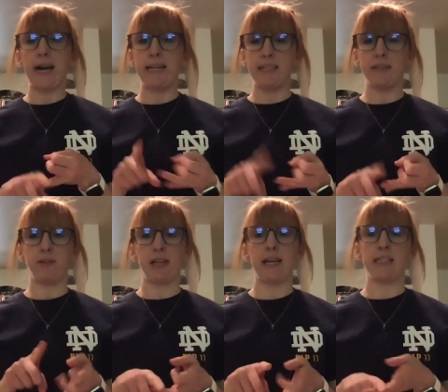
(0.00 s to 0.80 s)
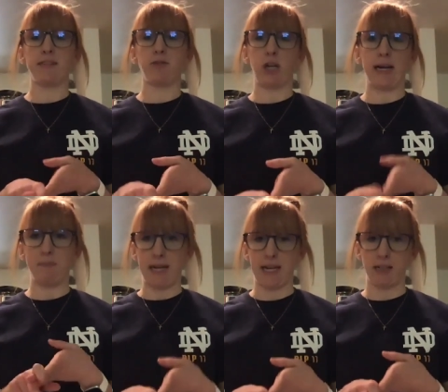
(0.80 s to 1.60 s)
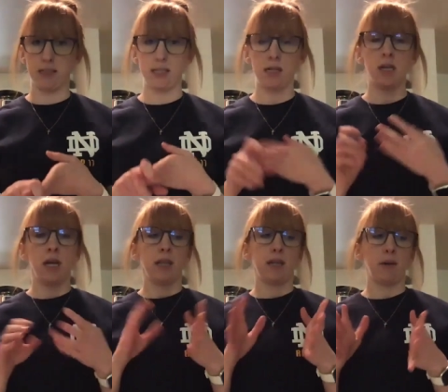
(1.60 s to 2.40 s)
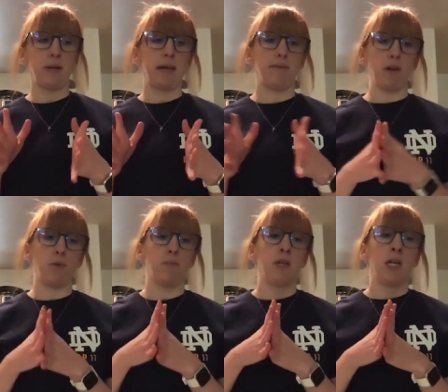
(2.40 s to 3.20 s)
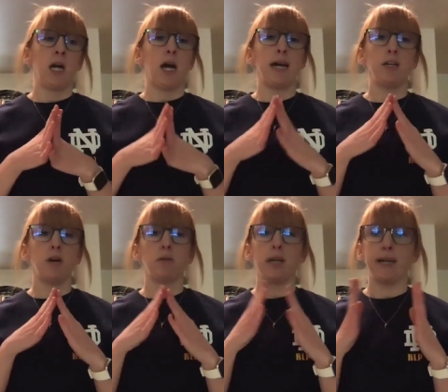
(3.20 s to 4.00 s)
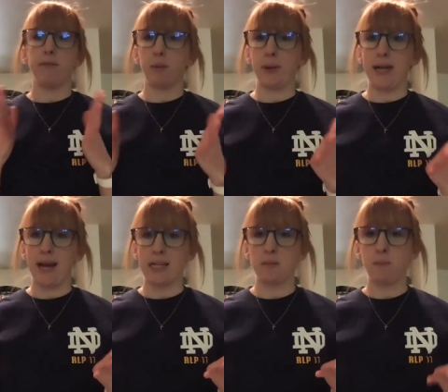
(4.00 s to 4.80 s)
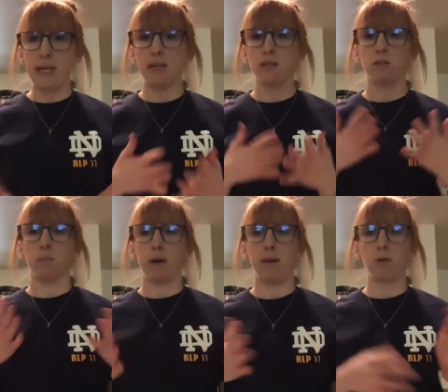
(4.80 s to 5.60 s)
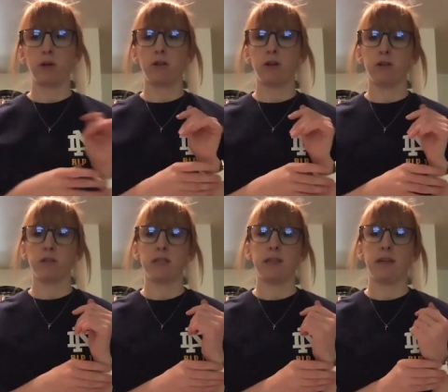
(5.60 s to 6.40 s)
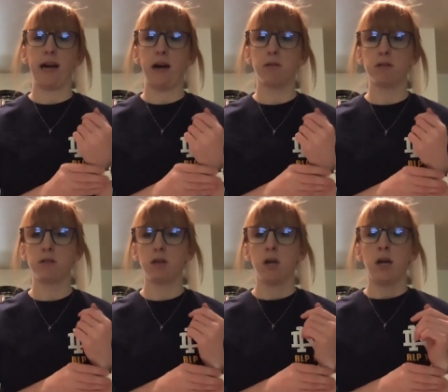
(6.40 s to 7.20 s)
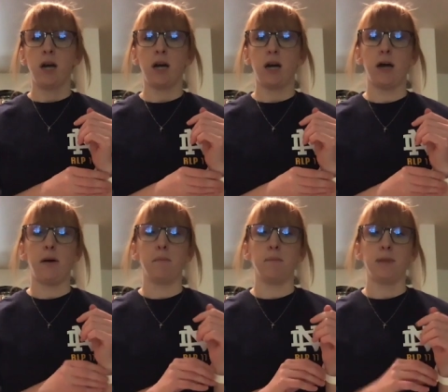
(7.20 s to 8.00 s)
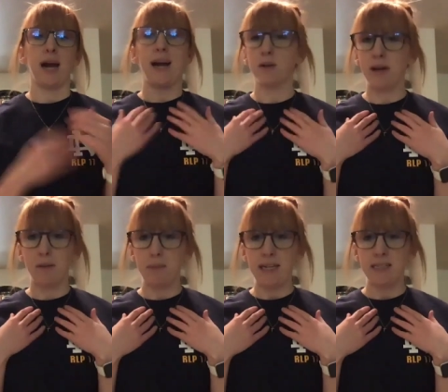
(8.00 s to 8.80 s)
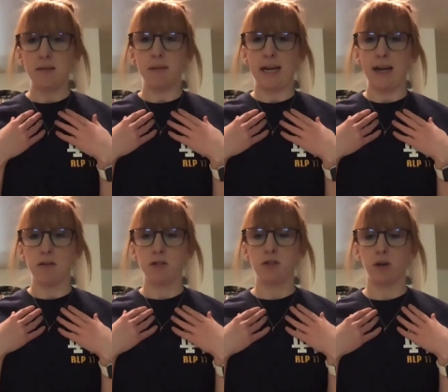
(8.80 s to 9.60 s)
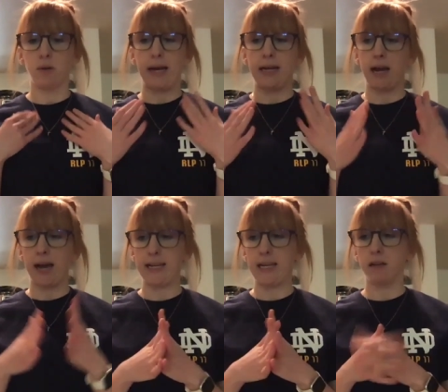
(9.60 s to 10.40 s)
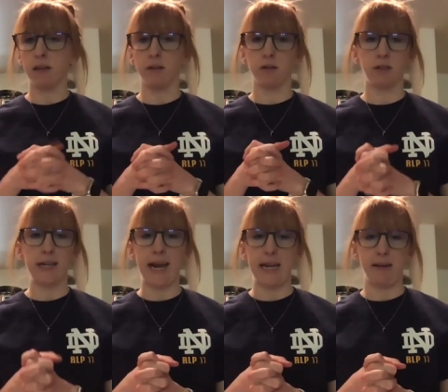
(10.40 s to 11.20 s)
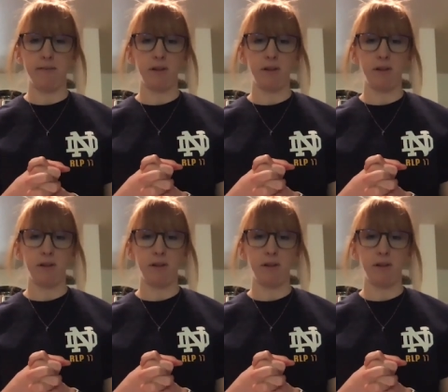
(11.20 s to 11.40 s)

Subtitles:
different kinds of dried beans that I would give you. I know not everyone has beans or popcorn kernels in their house. I don't have beans in my house, so I had to get a little creative.